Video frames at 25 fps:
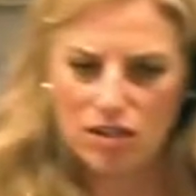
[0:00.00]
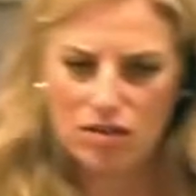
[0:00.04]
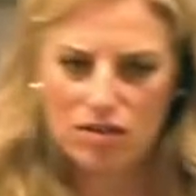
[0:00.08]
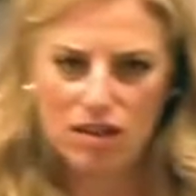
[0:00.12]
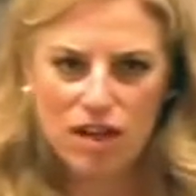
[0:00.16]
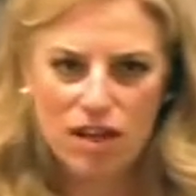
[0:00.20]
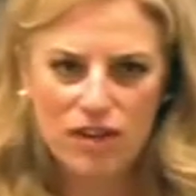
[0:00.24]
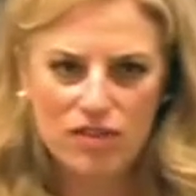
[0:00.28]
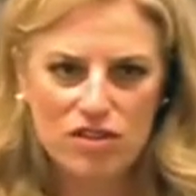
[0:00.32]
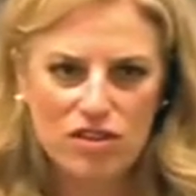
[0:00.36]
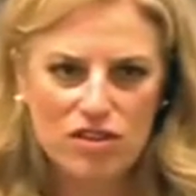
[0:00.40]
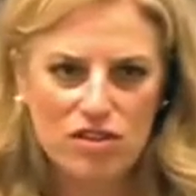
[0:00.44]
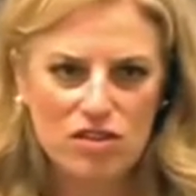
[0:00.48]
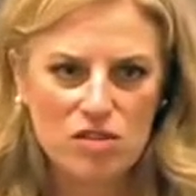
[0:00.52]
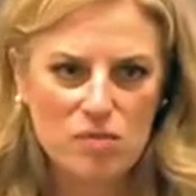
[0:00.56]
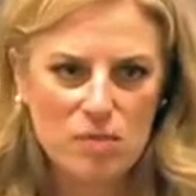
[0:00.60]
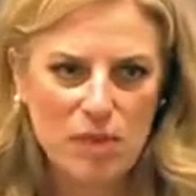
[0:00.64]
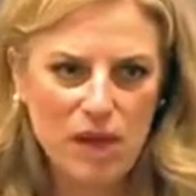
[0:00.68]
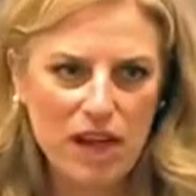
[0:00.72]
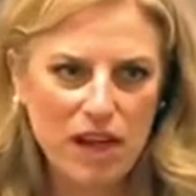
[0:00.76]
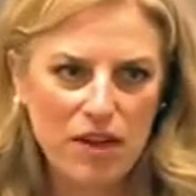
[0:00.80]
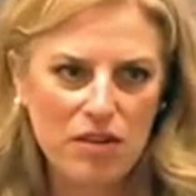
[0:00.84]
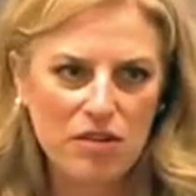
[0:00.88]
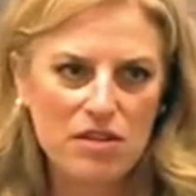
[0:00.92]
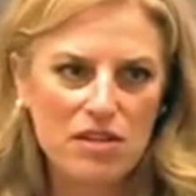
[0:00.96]
don't have to use
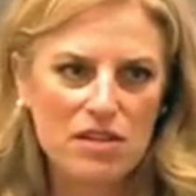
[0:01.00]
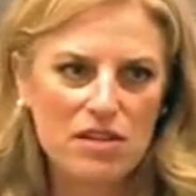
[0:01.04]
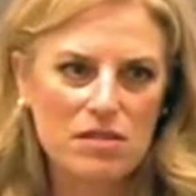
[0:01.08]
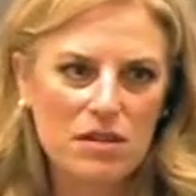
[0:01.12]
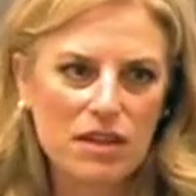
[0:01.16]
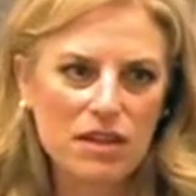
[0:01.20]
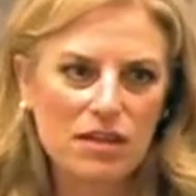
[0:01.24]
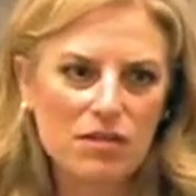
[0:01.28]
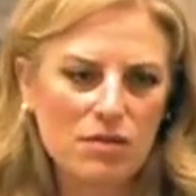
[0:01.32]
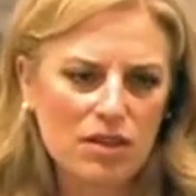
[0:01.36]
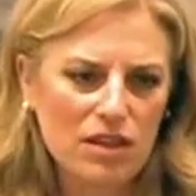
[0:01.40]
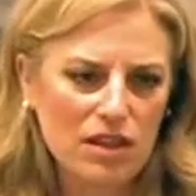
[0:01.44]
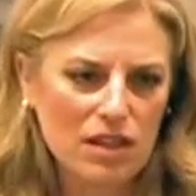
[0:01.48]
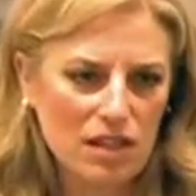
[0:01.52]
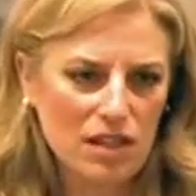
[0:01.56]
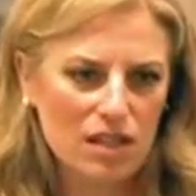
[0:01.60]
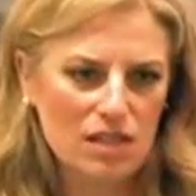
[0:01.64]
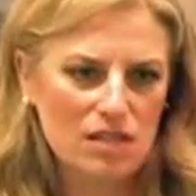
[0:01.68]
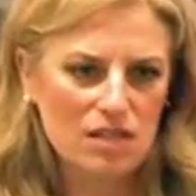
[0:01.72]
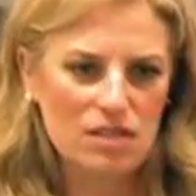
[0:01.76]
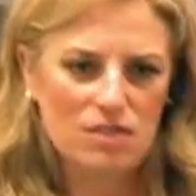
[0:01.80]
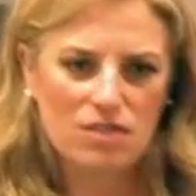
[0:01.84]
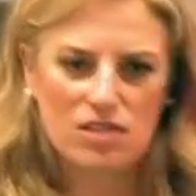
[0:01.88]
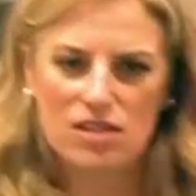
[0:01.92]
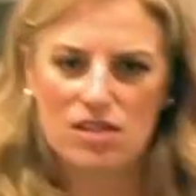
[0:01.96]
batteries with
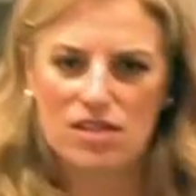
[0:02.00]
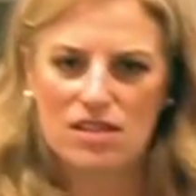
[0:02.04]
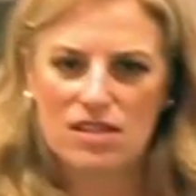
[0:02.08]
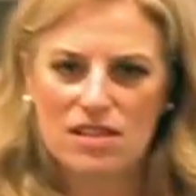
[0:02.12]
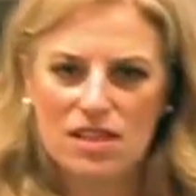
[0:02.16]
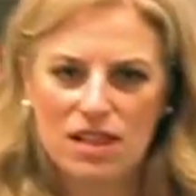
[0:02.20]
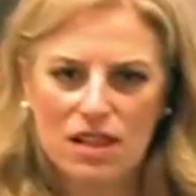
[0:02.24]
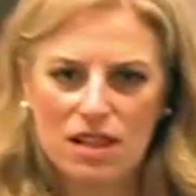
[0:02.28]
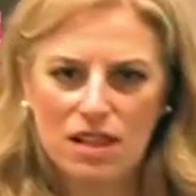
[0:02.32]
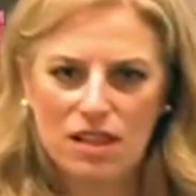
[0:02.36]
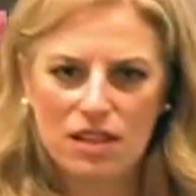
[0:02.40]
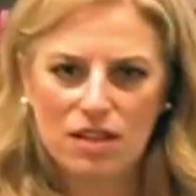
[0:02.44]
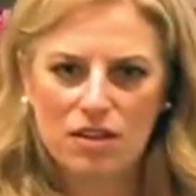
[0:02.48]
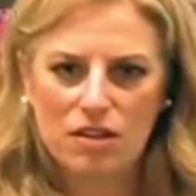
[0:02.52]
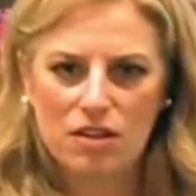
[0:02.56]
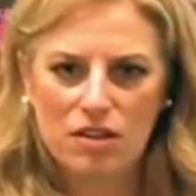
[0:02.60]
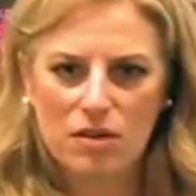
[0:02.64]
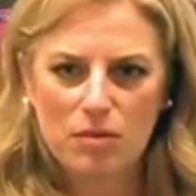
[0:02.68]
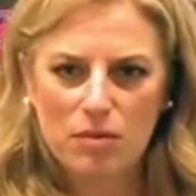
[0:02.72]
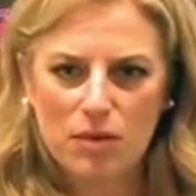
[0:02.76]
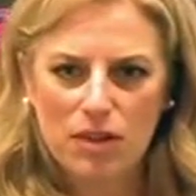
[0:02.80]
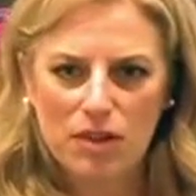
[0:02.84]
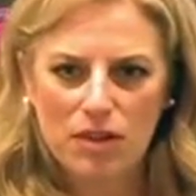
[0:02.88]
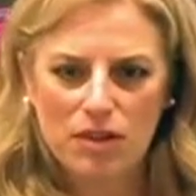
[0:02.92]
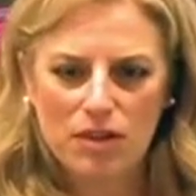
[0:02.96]
this. You just stick it in your
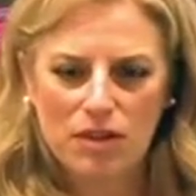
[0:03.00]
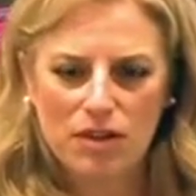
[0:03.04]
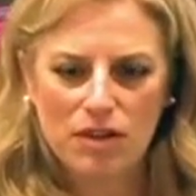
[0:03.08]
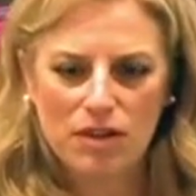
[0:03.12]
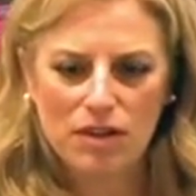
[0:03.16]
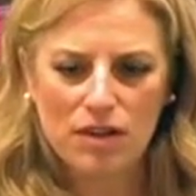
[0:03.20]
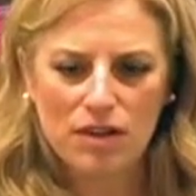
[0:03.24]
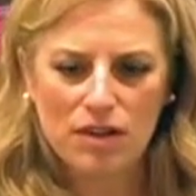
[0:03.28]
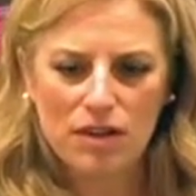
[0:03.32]
computer.